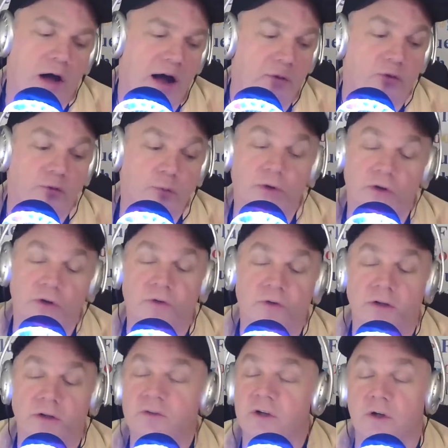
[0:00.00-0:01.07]
I was willing to
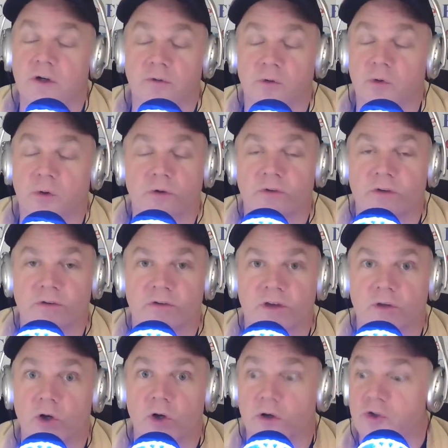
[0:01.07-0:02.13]
volunteer, of course, and
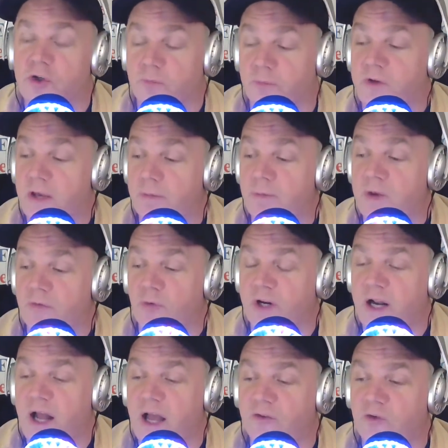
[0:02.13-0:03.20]
say, look, just give me a
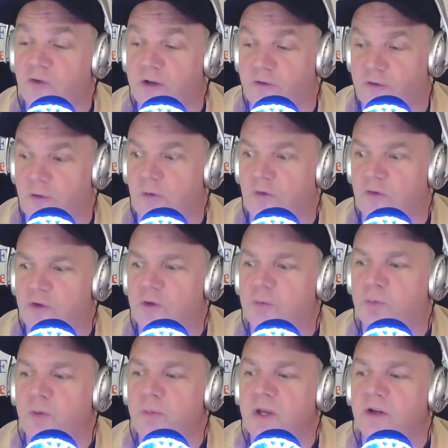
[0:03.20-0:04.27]
freaking astronaut suit.
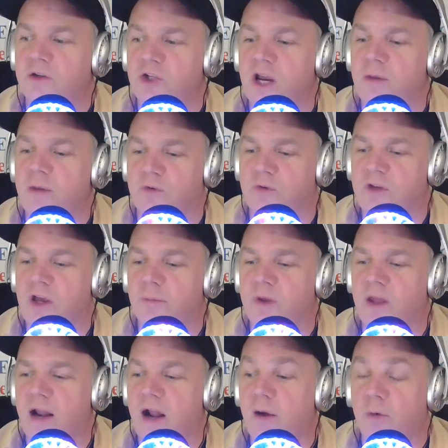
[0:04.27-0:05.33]
Put me in a chamber. Tell
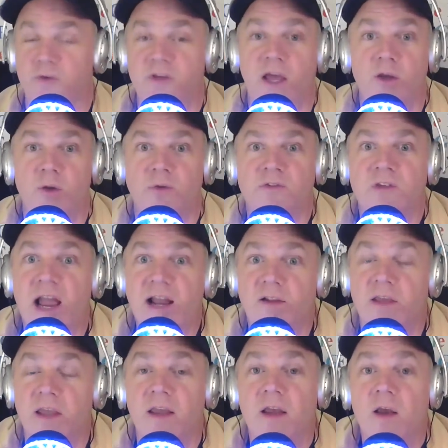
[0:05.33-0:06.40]
me, and I will tell you
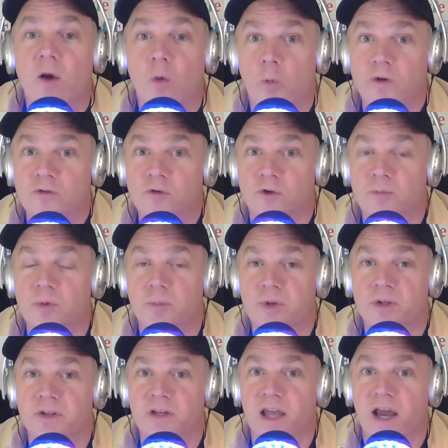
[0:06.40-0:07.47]
exactly what sort of
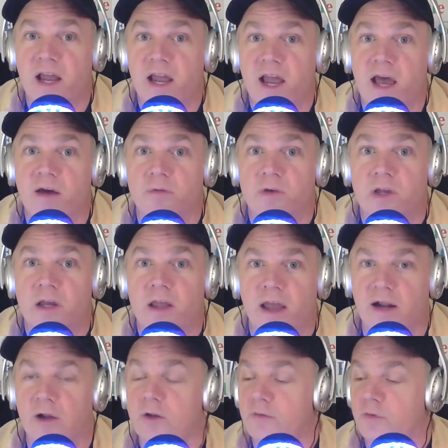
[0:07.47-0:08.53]
mobility I have
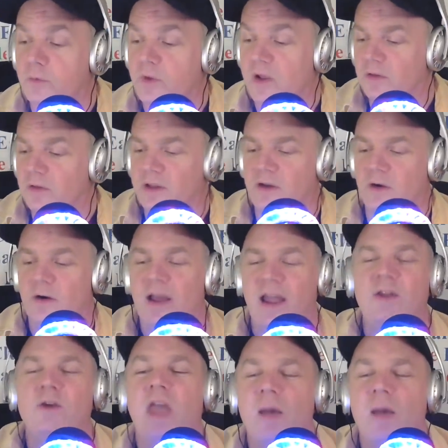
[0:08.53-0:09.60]
and I'll even let you know.
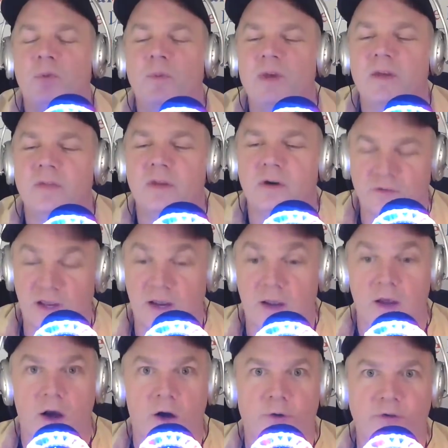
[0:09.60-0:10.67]
And you can't put me in there and say,
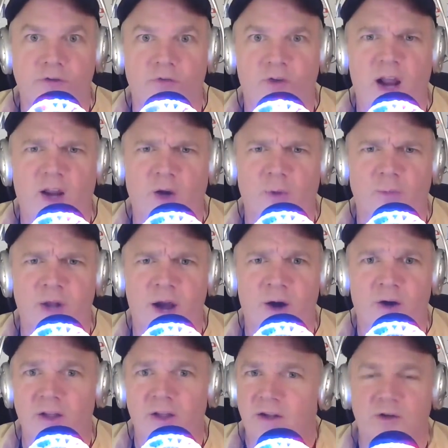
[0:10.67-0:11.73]
"Oh, it's a vacuum
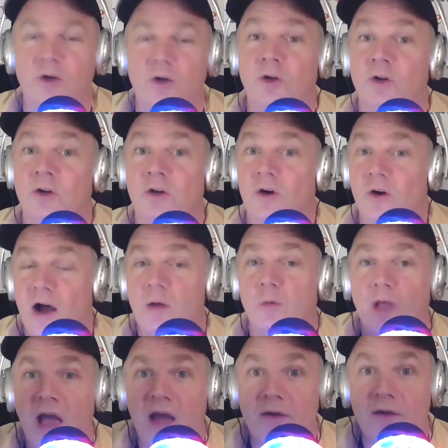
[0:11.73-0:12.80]
now." No, no, no, no. I
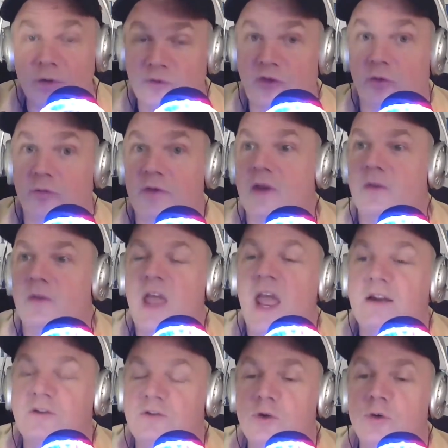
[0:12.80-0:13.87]
will have those. Th- they
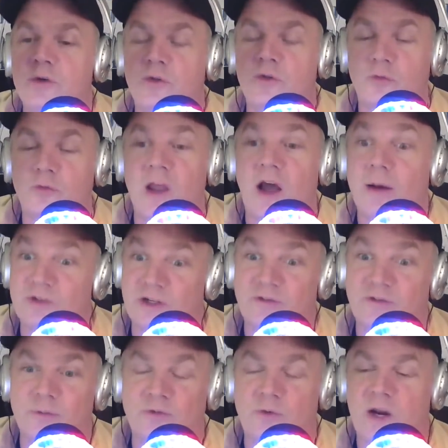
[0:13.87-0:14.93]
had two of the three
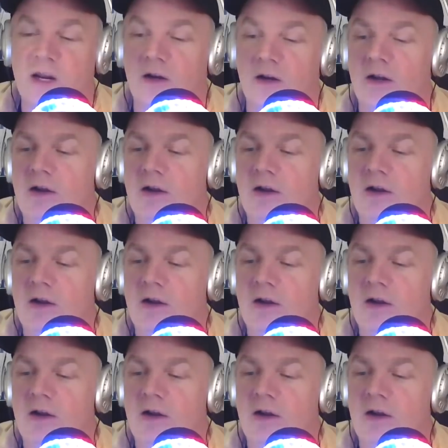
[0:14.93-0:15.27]
objects. It was great